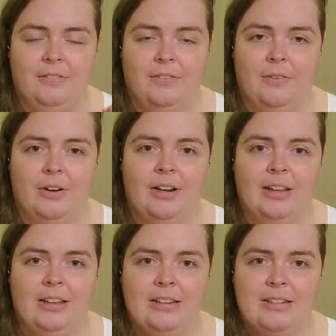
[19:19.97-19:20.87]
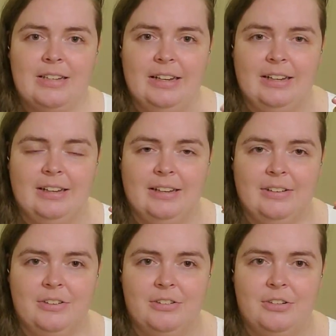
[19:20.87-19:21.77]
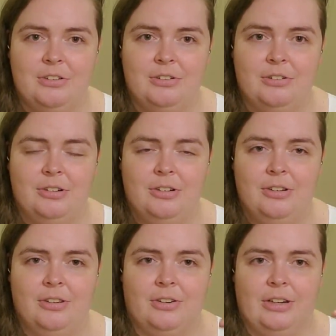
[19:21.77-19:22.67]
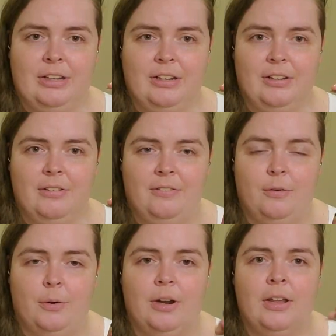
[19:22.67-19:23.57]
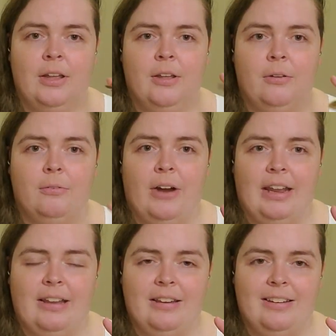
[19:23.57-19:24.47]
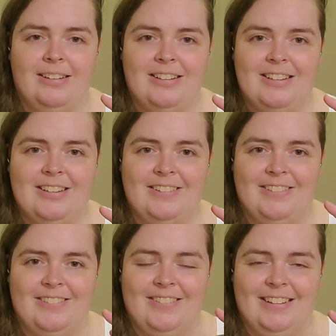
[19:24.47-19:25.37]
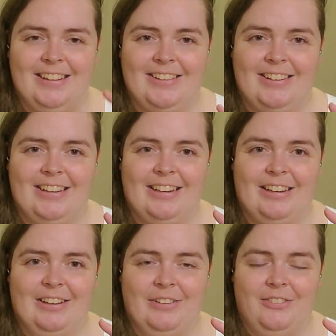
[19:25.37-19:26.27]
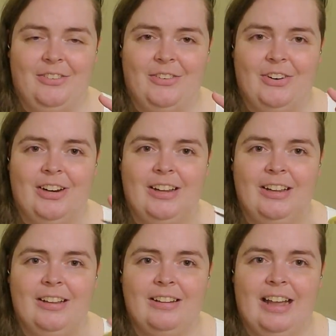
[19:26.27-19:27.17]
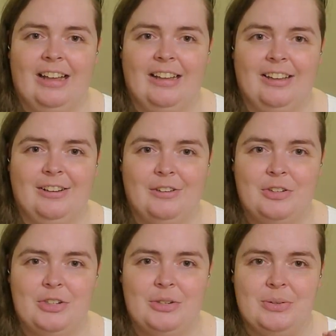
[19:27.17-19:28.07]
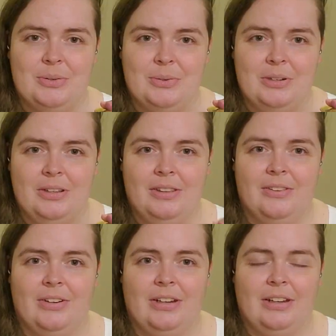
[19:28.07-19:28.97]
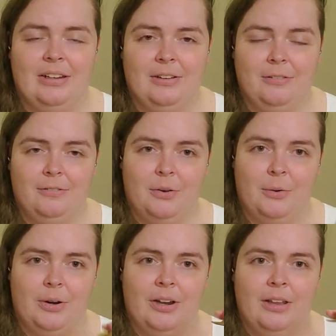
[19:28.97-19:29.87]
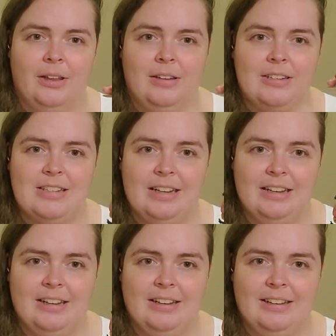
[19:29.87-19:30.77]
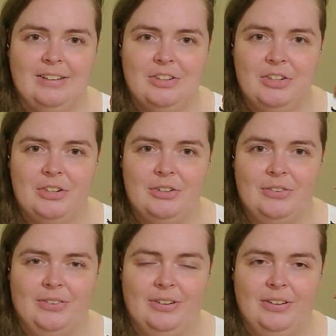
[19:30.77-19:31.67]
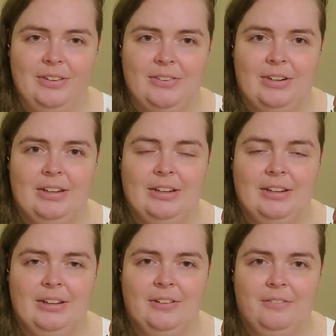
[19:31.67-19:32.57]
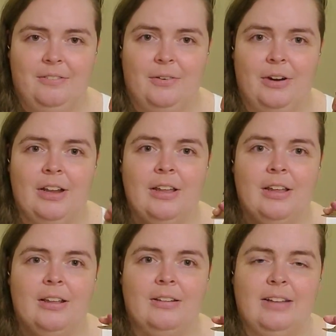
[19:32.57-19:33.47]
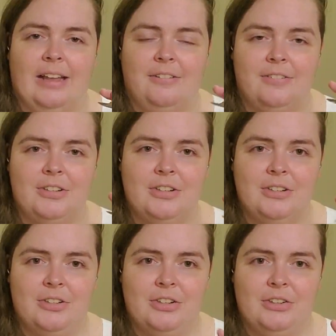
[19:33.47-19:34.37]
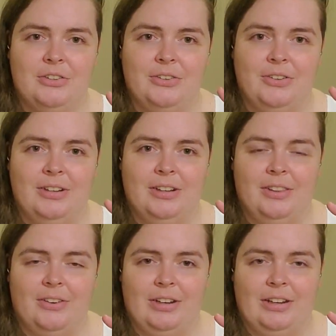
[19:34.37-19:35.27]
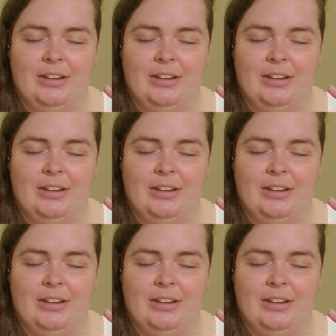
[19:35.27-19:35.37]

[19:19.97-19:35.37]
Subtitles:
4, tick, 2, 3, 4, right, 2, 3, 4, clack, 2, 3, 4, tick, 2, 3, 4, left, 2, 3,